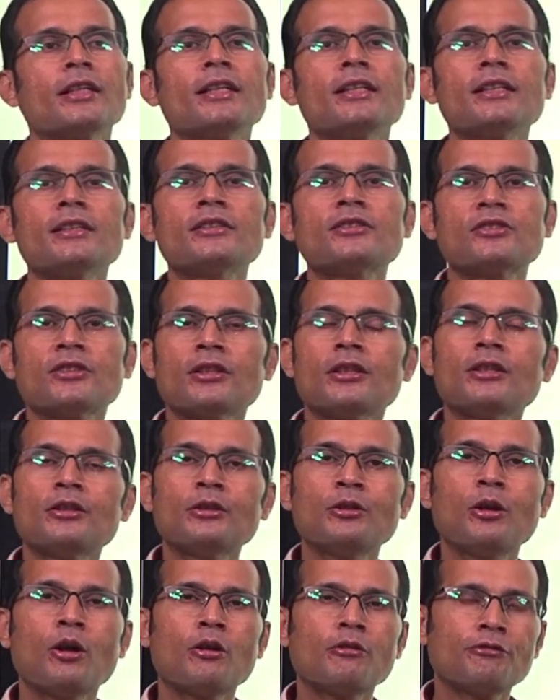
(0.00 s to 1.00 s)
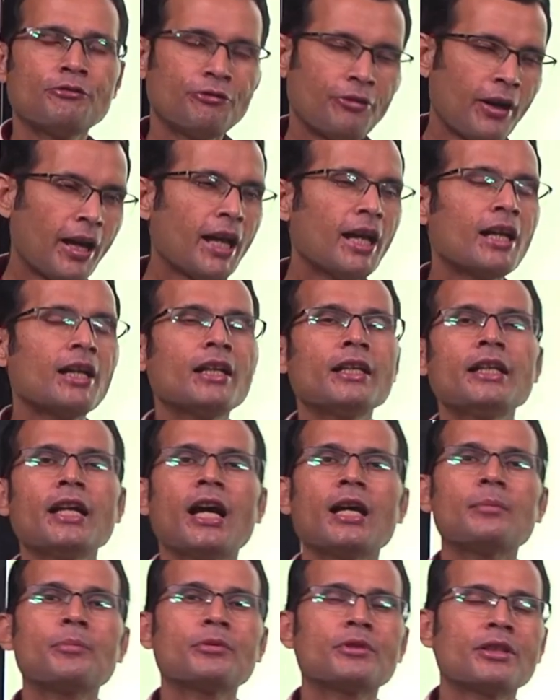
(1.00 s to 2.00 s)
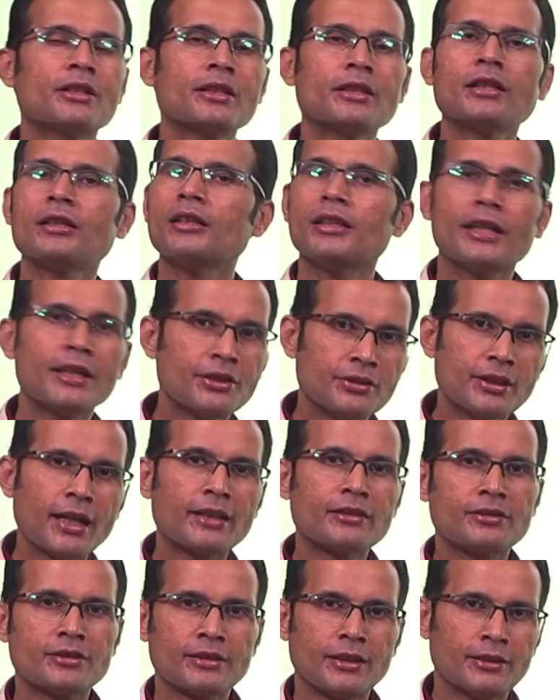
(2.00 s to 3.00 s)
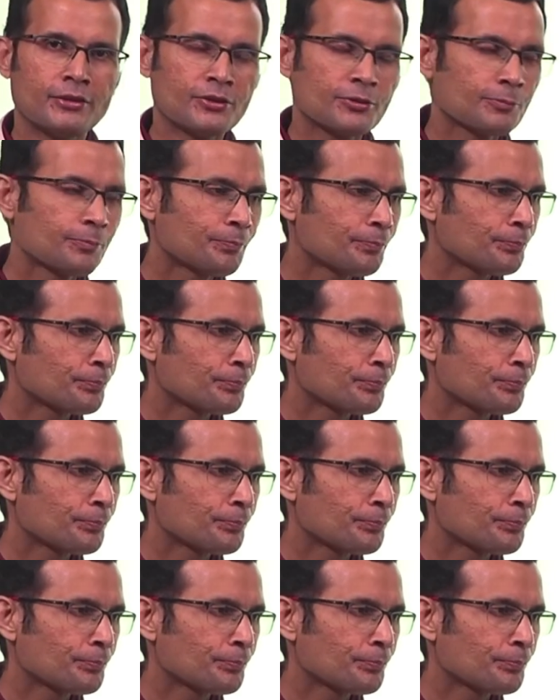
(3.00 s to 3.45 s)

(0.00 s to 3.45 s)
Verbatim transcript: is uh, fairly hypothetical in that sense